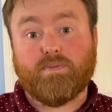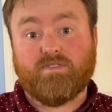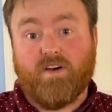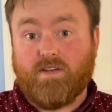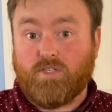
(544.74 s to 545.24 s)

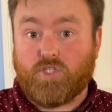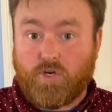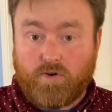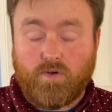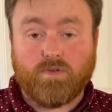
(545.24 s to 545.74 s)
find his
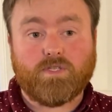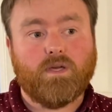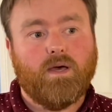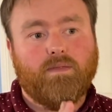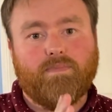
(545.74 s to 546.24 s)
journals,
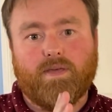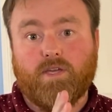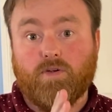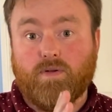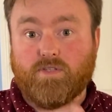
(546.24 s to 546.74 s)
they
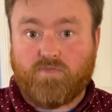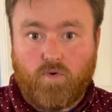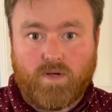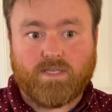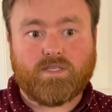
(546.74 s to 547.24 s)
hear his
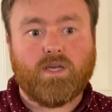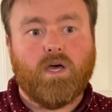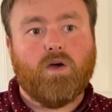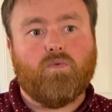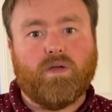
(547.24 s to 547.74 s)
voice,
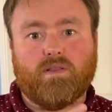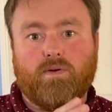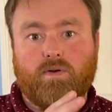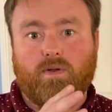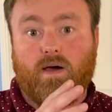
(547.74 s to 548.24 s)
we
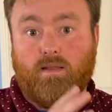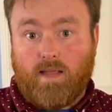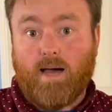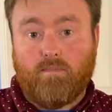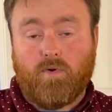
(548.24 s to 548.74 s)
learn a
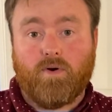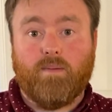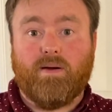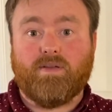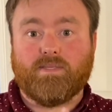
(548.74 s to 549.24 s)
lot more
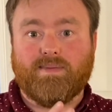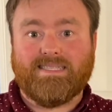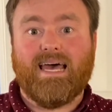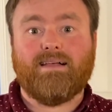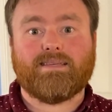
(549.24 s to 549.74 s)
about his
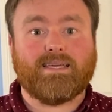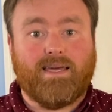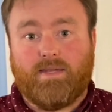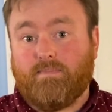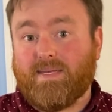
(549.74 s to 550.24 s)
mentality,
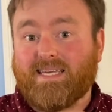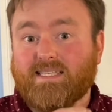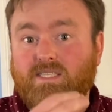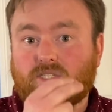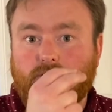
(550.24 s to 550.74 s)
and it
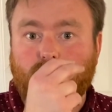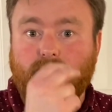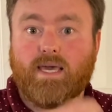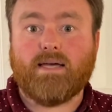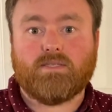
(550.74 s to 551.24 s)
begins to
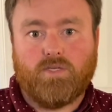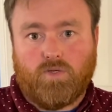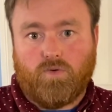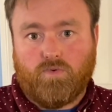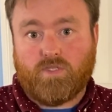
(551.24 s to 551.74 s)
get
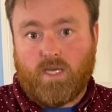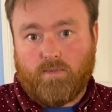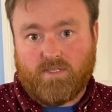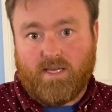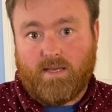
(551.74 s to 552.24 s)
to
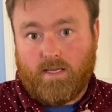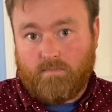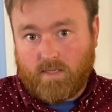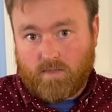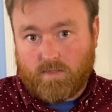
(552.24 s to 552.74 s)
Somerset and
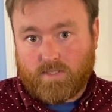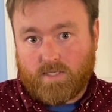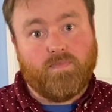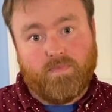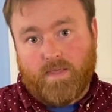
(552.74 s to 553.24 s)

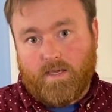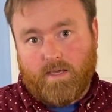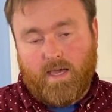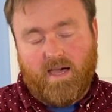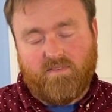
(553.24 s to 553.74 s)
Mills.
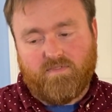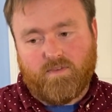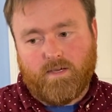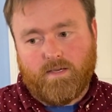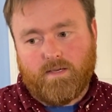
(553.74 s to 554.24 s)
They have
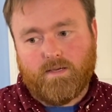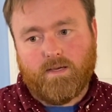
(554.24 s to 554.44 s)
the